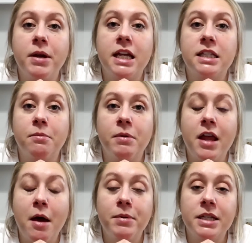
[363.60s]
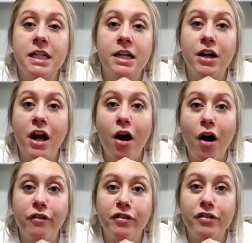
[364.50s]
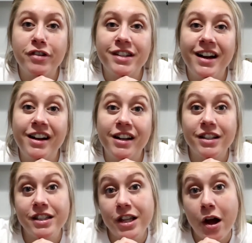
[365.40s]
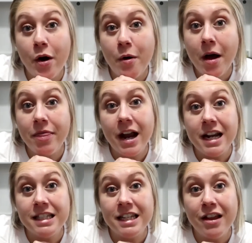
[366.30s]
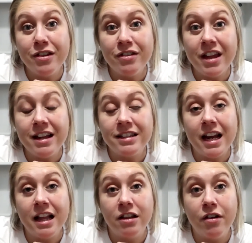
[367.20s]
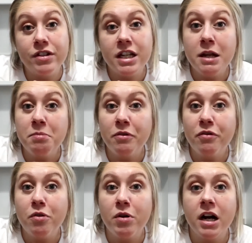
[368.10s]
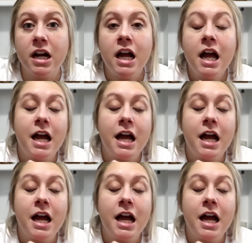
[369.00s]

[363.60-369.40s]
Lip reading: get some of that bacteria off of your tongue. So that is another thing that I love to keep it for.